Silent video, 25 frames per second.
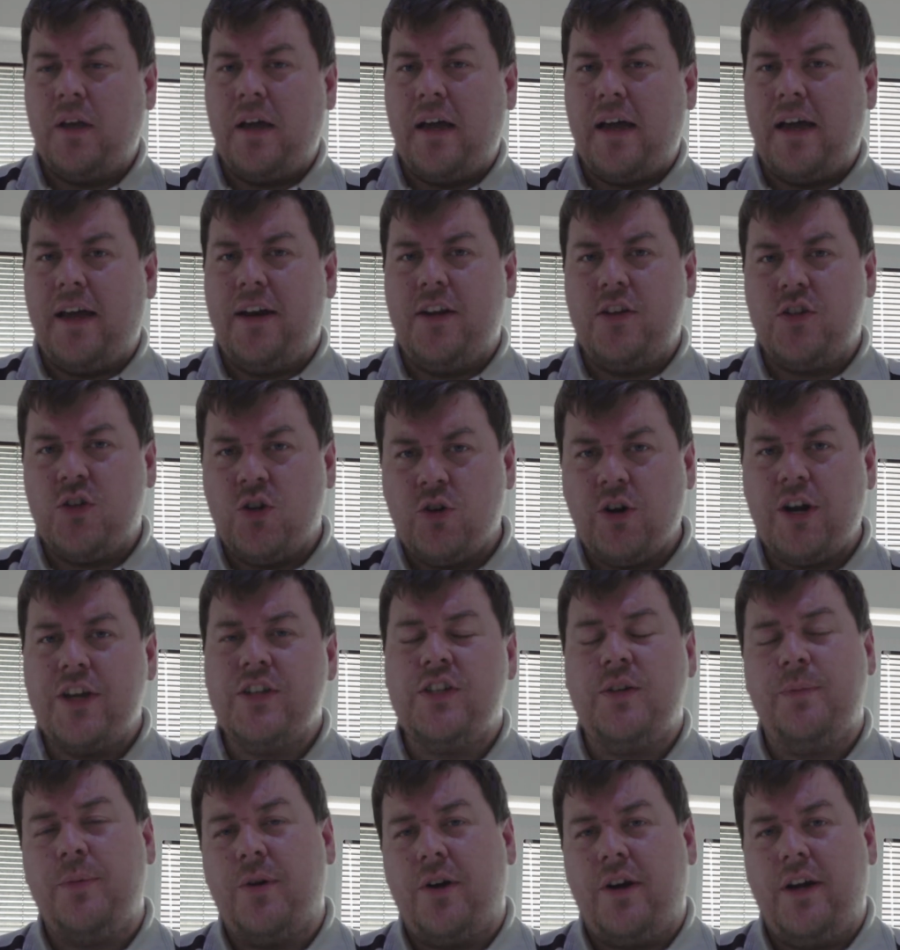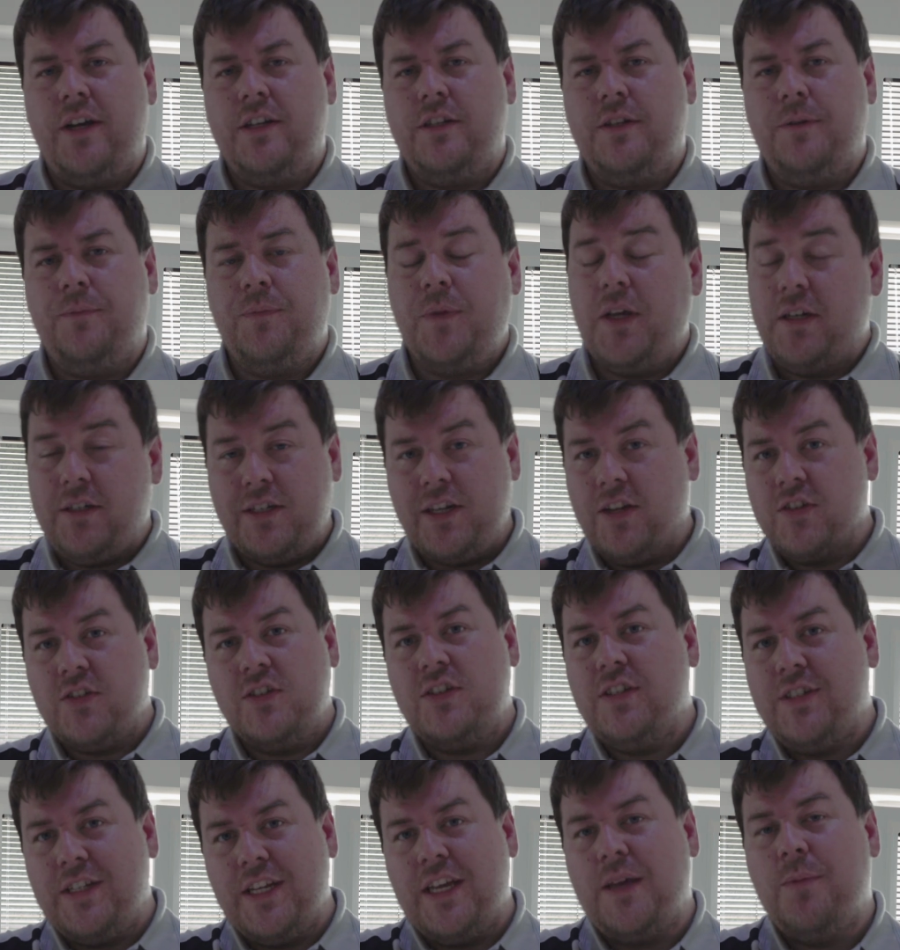and it's crazy bright. It
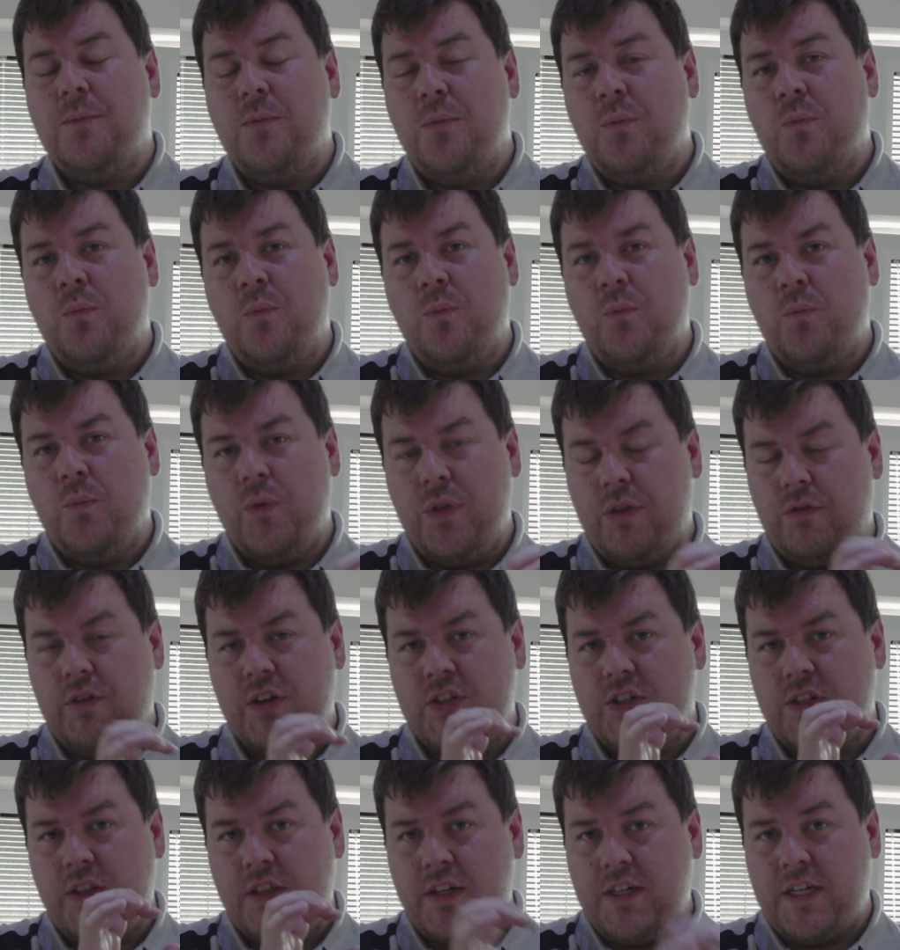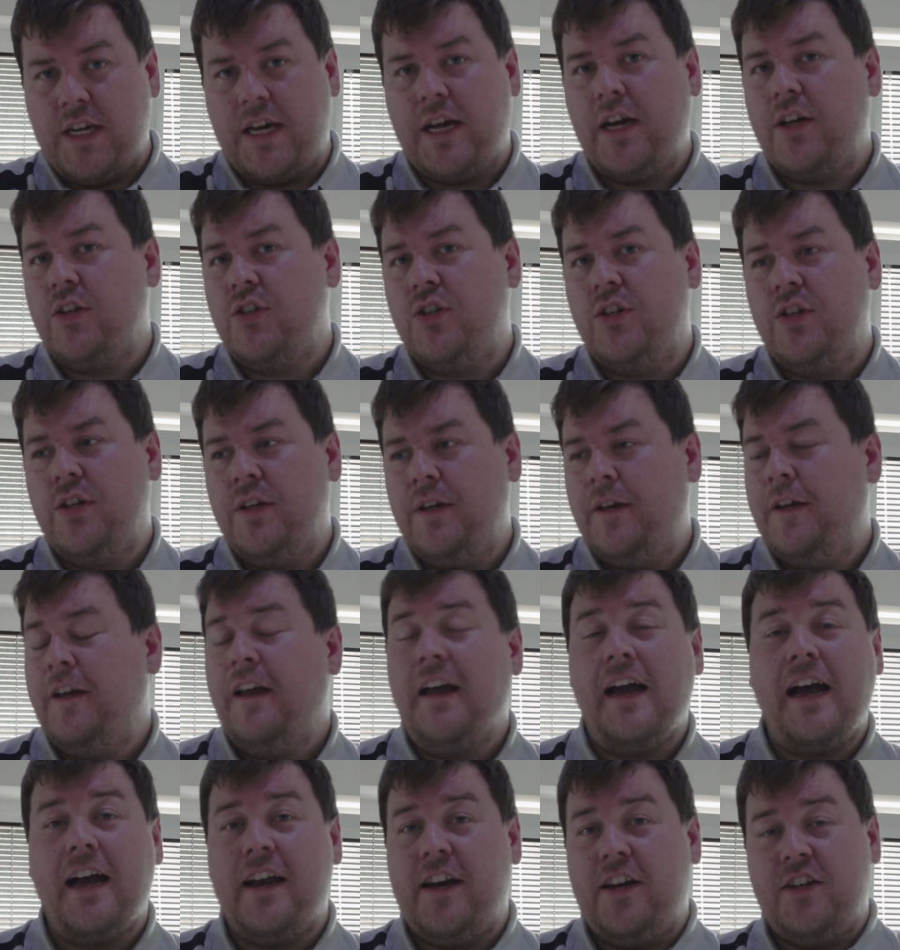doesn't dim with the rest of the dash,
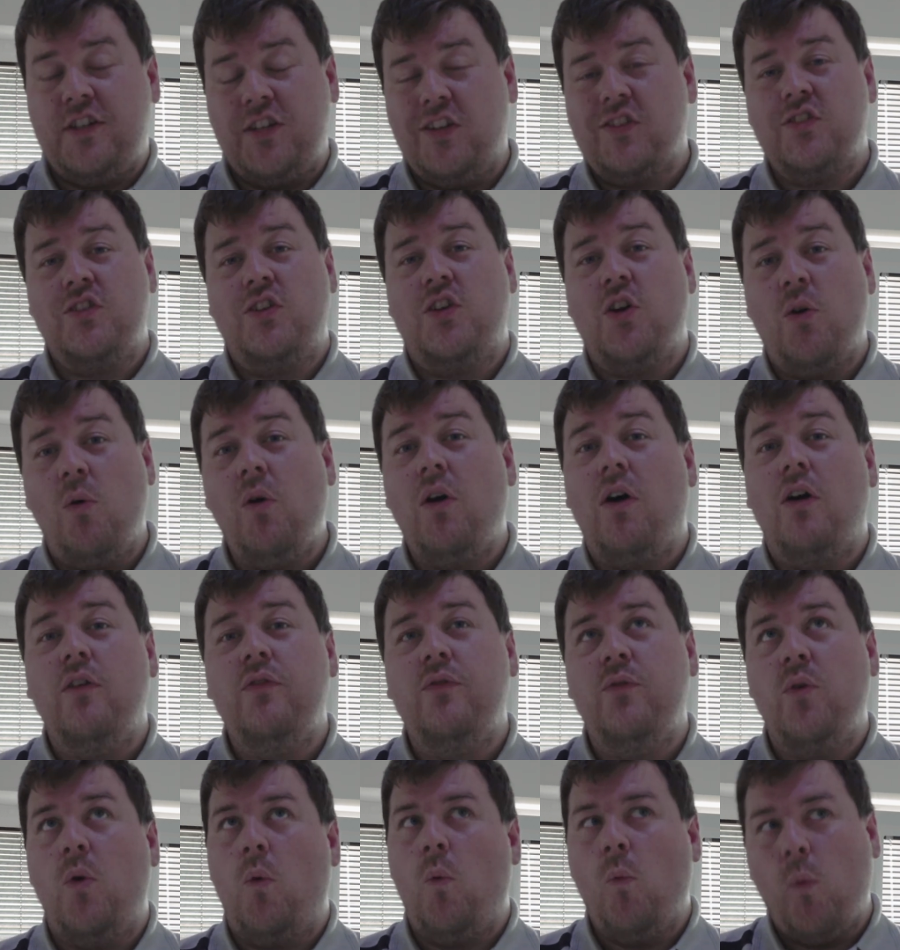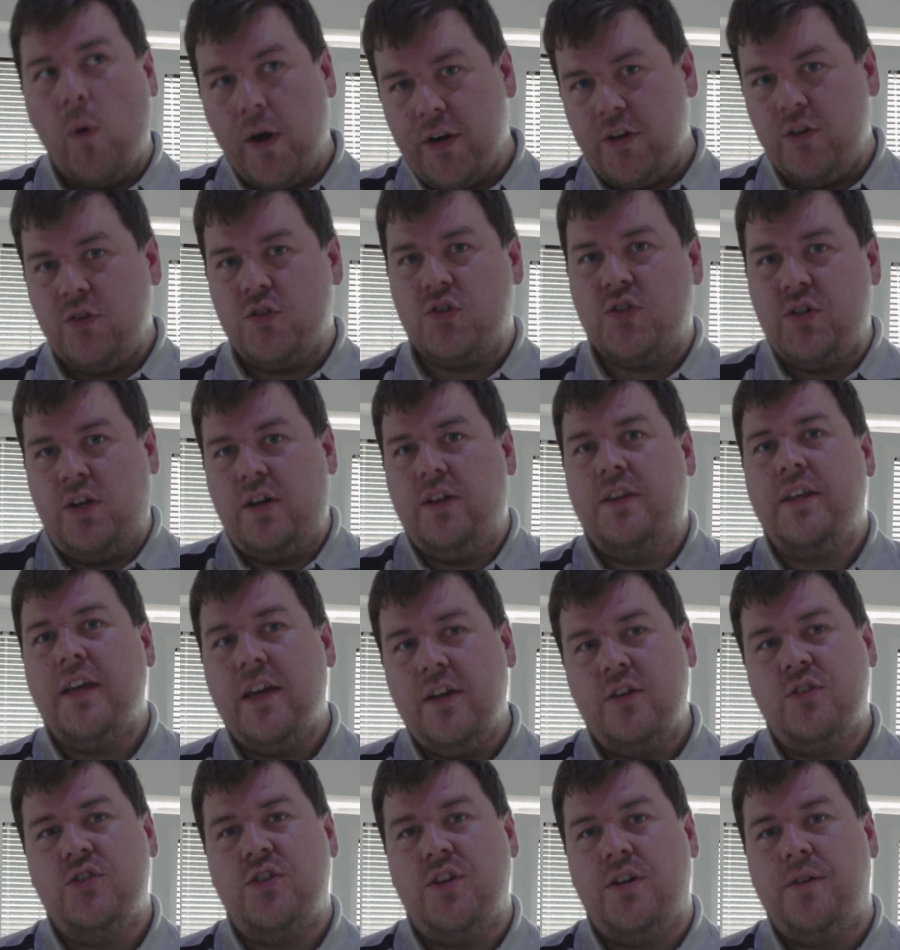and it doesn't go off when you start the
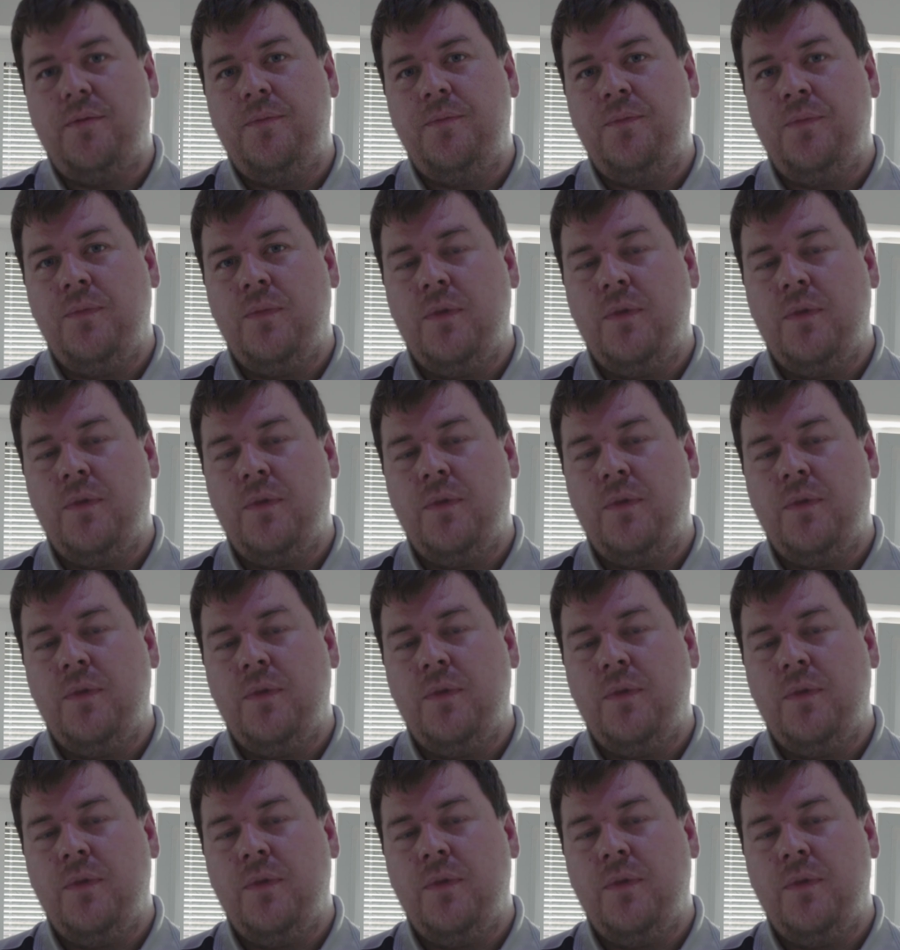engine.